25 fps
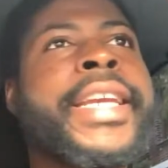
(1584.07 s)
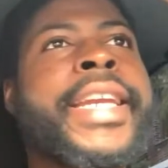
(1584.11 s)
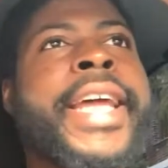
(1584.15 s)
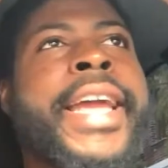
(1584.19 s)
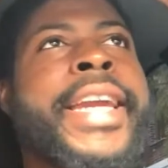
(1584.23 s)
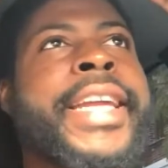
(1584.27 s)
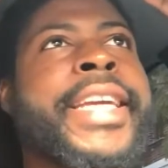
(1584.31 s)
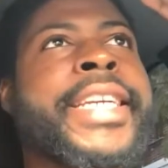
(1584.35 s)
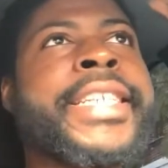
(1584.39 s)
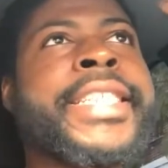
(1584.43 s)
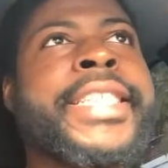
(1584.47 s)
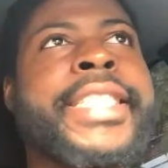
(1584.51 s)

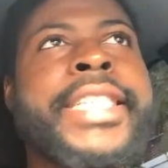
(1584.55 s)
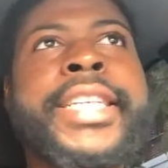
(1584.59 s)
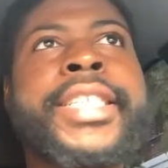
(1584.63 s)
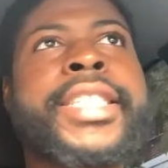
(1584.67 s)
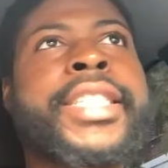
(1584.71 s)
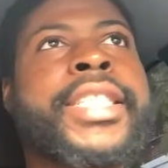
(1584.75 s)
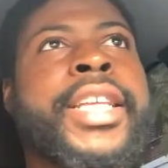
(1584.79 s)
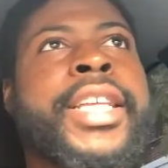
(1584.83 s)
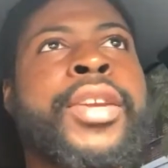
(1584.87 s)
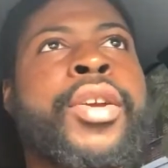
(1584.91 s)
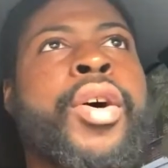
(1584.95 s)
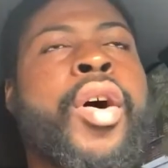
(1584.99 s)
that
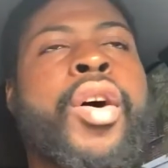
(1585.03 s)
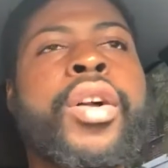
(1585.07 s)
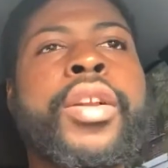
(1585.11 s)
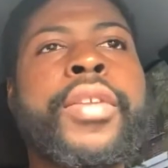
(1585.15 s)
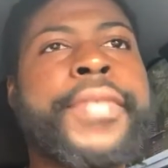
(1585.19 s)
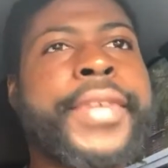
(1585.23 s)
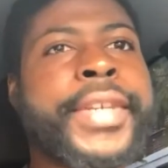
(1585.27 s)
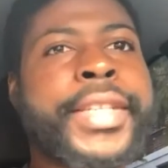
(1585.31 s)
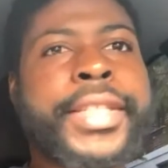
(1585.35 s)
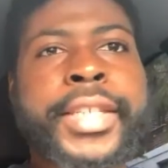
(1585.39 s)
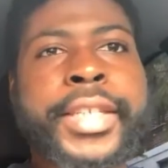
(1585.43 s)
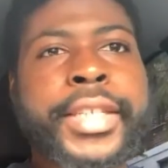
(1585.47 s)
exists in all
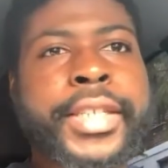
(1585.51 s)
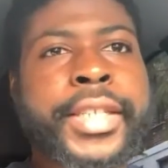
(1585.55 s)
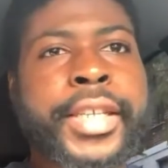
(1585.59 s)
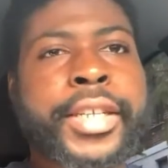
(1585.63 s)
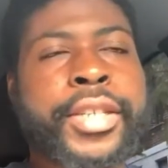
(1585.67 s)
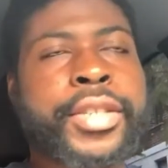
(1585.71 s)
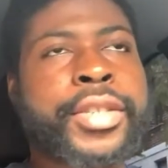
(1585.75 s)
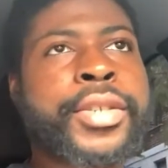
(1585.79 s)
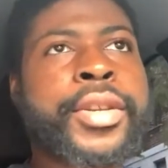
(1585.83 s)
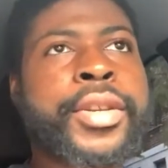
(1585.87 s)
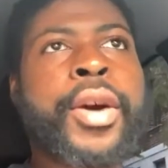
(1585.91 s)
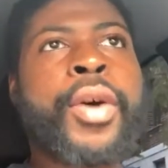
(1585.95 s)
of
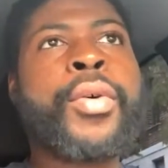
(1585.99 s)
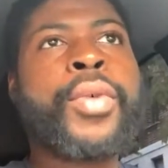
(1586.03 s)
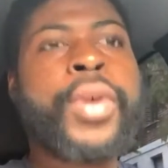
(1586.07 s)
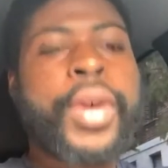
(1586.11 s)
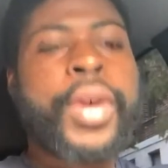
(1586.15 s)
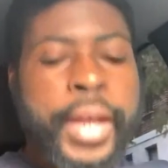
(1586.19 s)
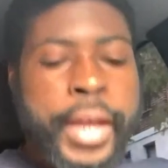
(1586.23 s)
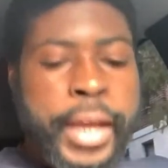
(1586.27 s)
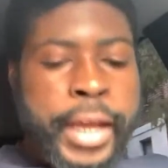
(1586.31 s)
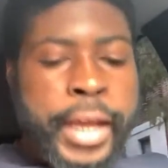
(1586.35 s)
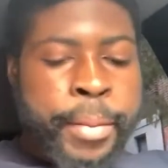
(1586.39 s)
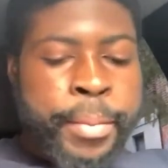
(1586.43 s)
existence. No,
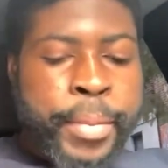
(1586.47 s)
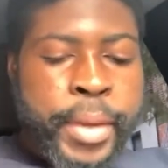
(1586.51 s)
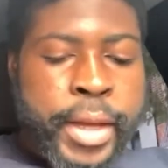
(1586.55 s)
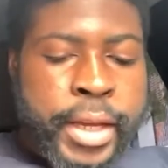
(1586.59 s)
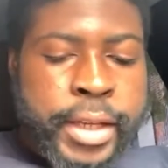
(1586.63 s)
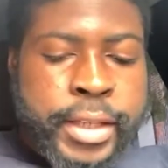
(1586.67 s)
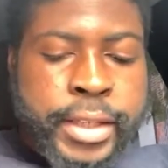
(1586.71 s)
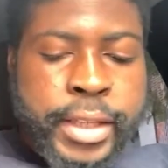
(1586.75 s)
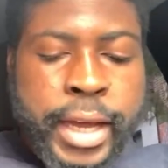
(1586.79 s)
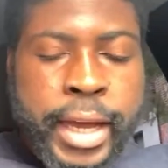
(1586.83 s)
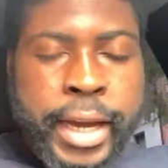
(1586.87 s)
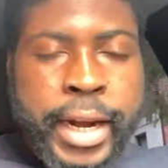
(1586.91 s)
it
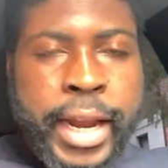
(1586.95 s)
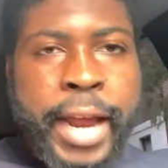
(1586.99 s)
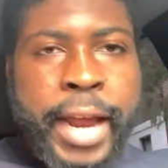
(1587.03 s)
means that